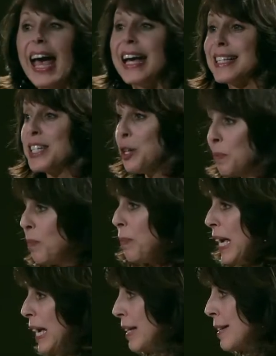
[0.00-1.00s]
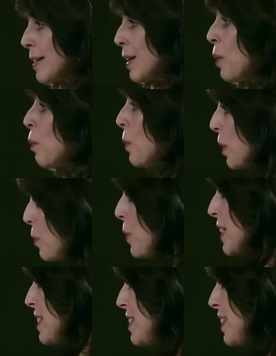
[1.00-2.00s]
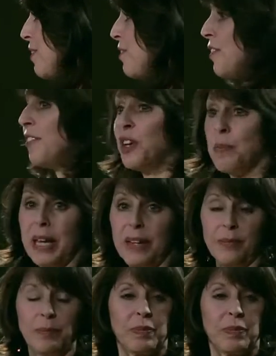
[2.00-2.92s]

As human beings, we're going to seek fulfillment.